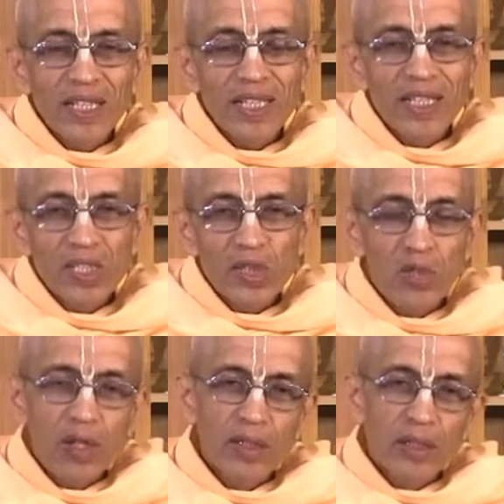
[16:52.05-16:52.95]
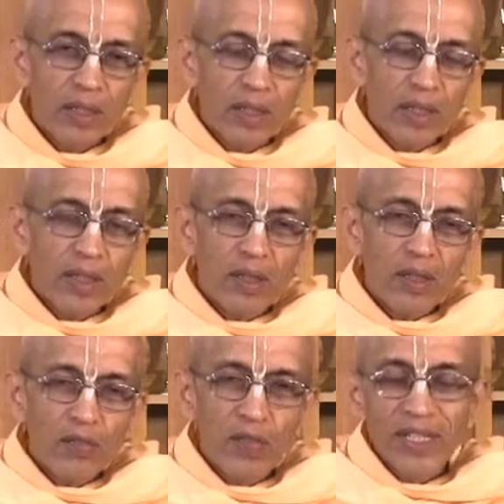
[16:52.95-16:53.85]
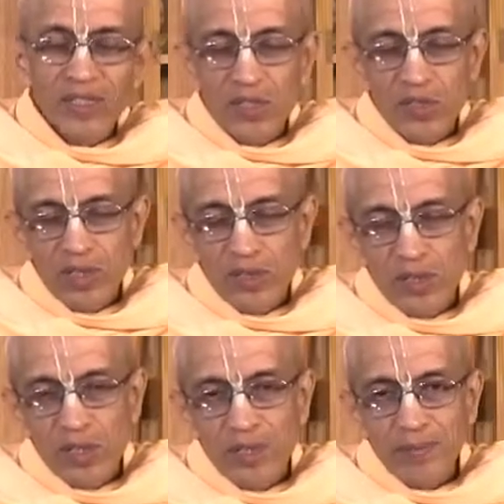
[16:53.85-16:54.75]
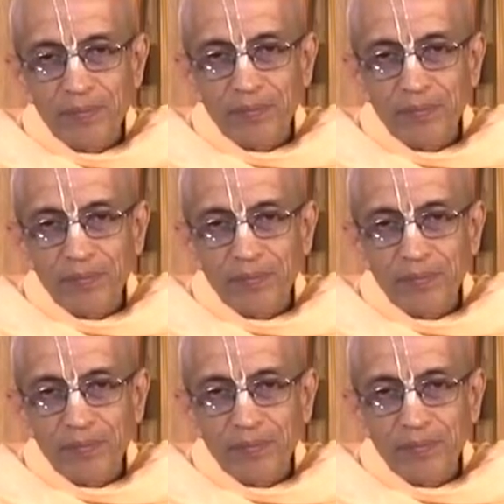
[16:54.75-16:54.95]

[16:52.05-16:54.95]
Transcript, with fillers: in a struggle for existence.